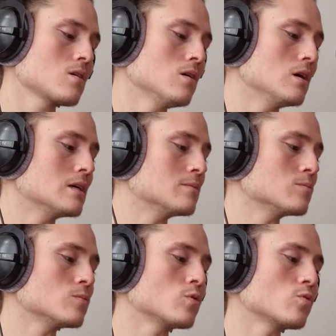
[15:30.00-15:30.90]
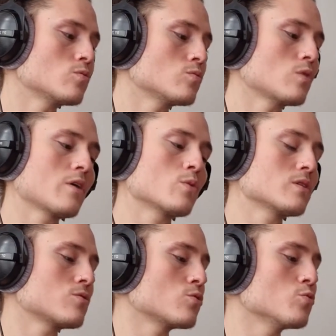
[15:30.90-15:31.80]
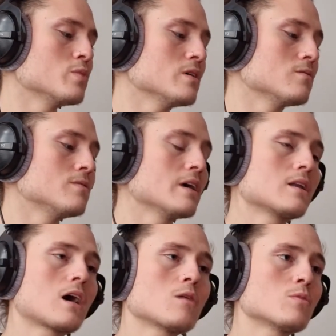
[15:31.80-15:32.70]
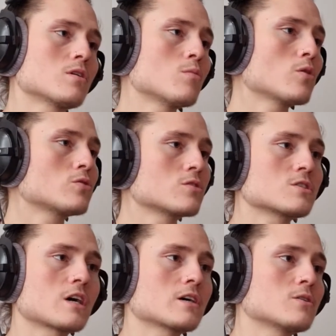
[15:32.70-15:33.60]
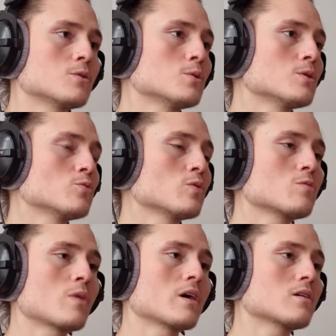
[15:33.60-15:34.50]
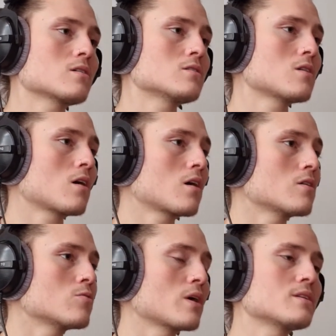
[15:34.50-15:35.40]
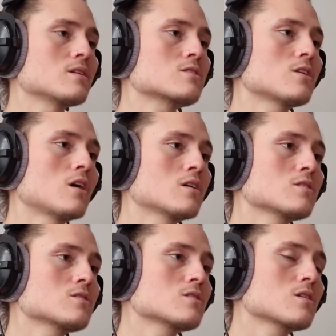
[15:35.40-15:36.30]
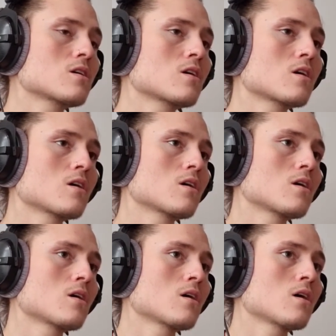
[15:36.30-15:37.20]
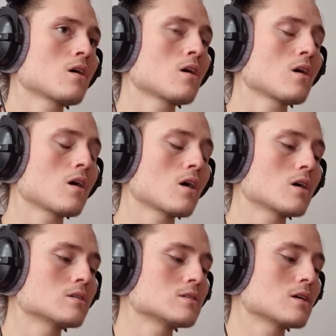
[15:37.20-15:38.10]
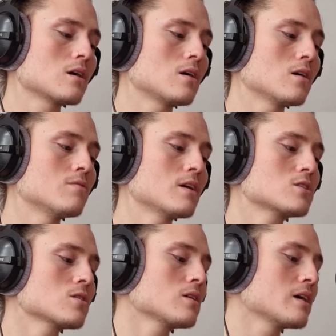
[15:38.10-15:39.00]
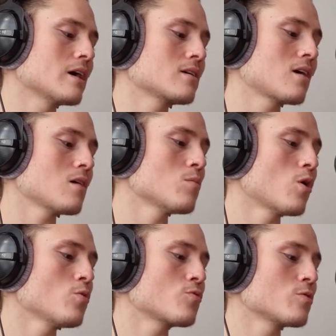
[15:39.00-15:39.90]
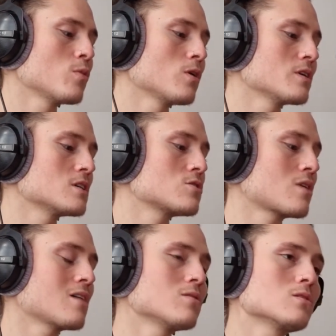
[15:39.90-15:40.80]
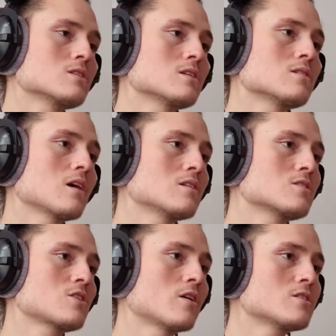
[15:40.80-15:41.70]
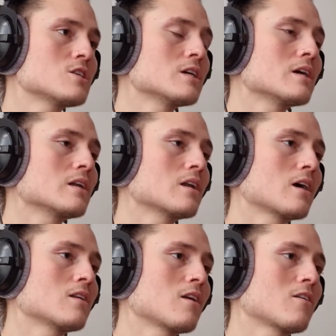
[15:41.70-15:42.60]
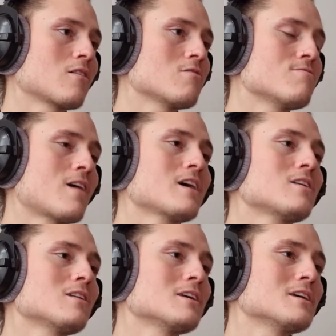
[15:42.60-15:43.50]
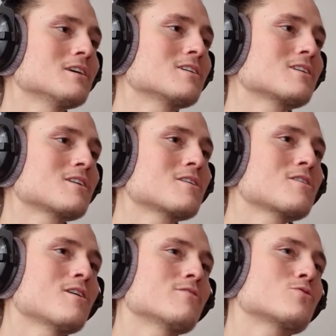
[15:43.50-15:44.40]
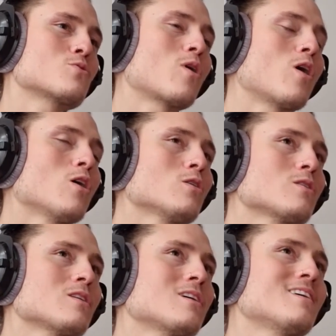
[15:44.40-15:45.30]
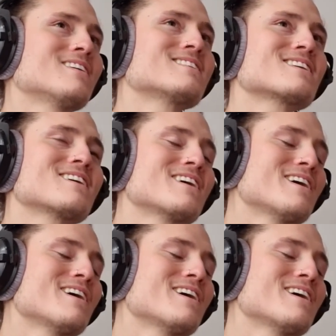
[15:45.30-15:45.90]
I went through Vietnam on a motorcycle with my guitar, writing songs. And eventually I came home from all these travels and searching, and I finally, after all these